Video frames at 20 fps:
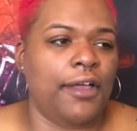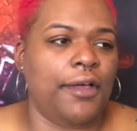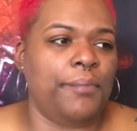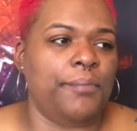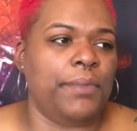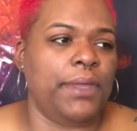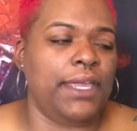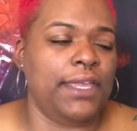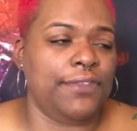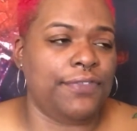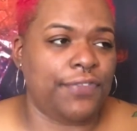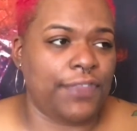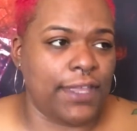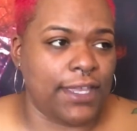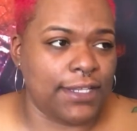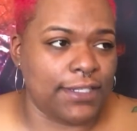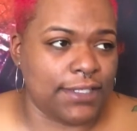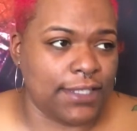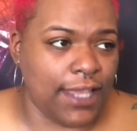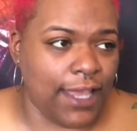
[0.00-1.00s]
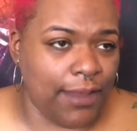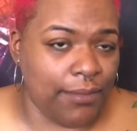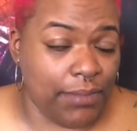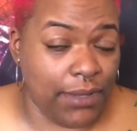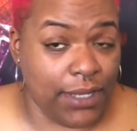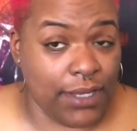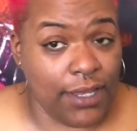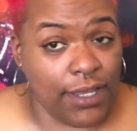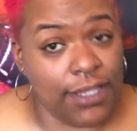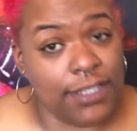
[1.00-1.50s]
He thinks that
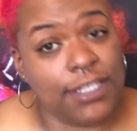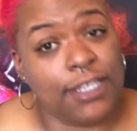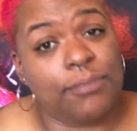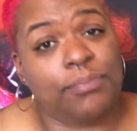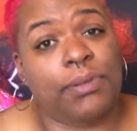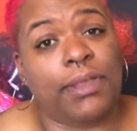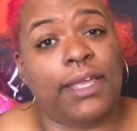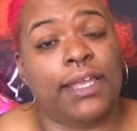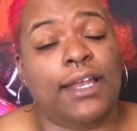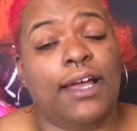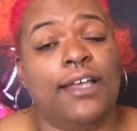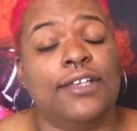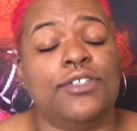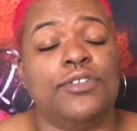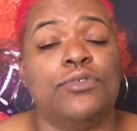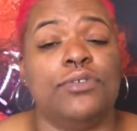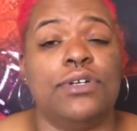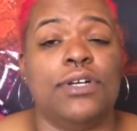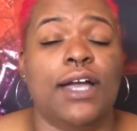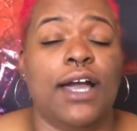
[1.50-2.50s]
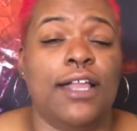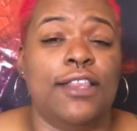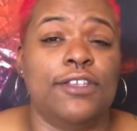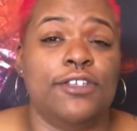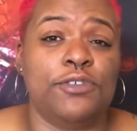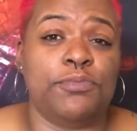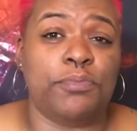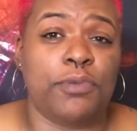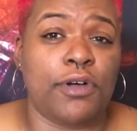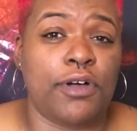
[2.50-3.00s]
because he played high school and
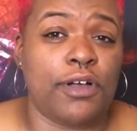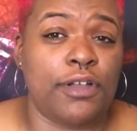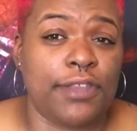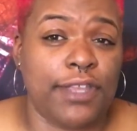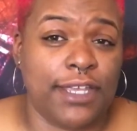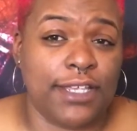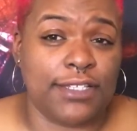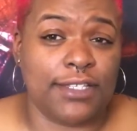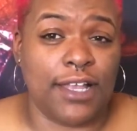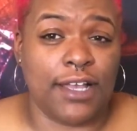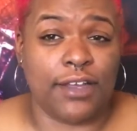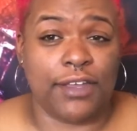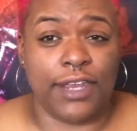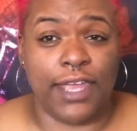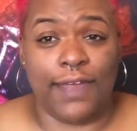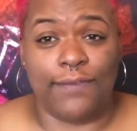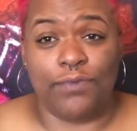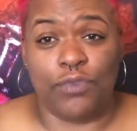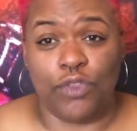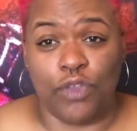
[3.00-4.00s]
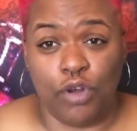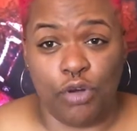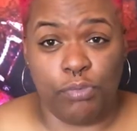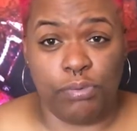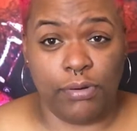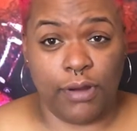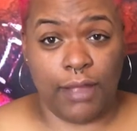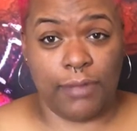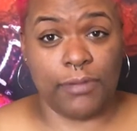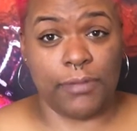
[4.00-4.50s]
college ball that he's not going to have no
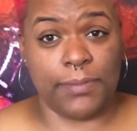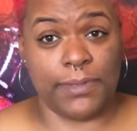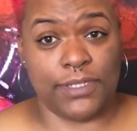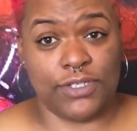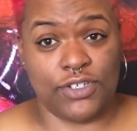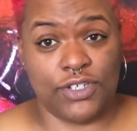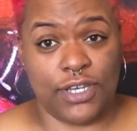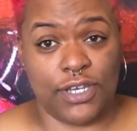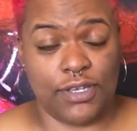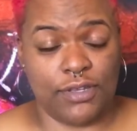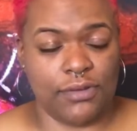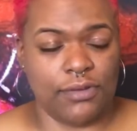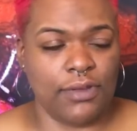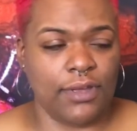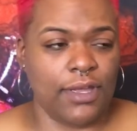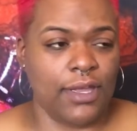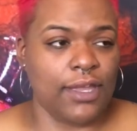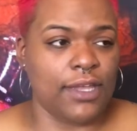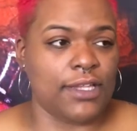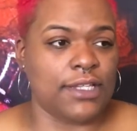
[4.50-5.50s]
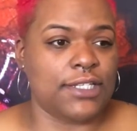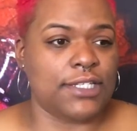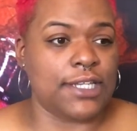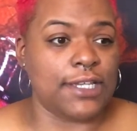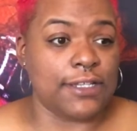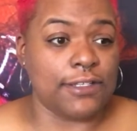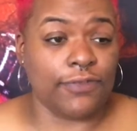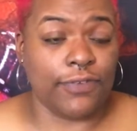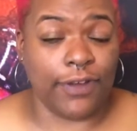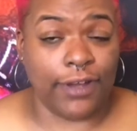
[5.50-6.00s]
problem in jail.
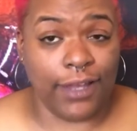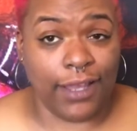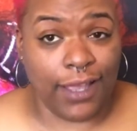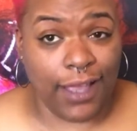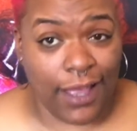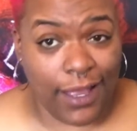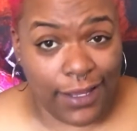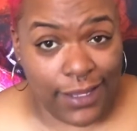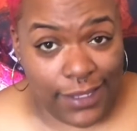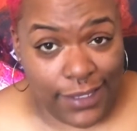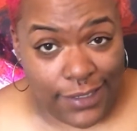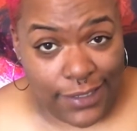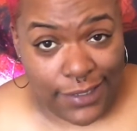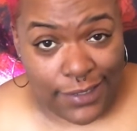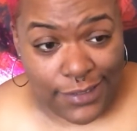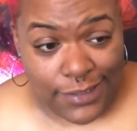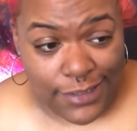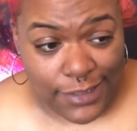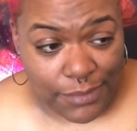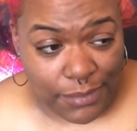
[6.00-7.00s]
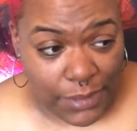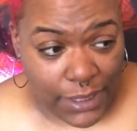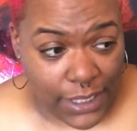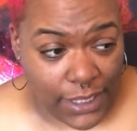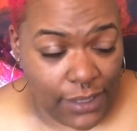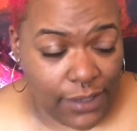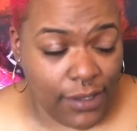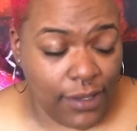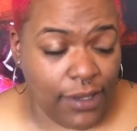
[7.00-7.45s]
Seems very cocky to me.